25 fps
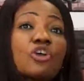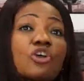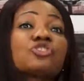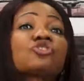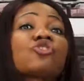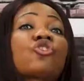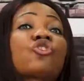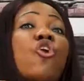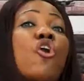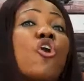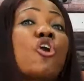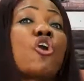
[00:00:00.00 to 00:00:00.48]

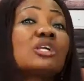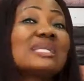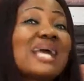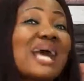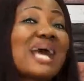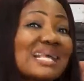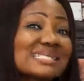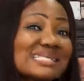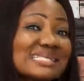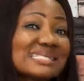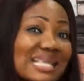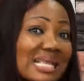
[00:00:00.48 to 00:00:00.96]
Because
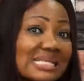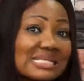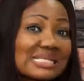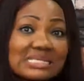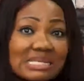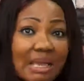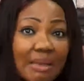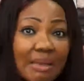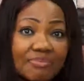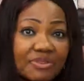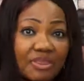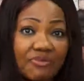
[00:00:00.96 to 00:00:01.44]
God has
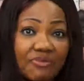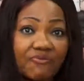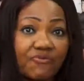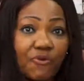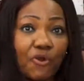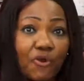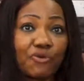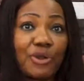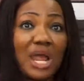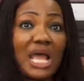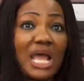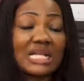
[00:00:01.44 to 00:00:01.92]
done something
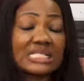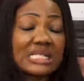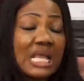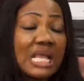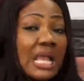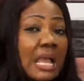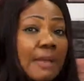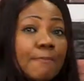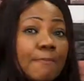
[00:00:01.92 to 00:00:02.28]
for us.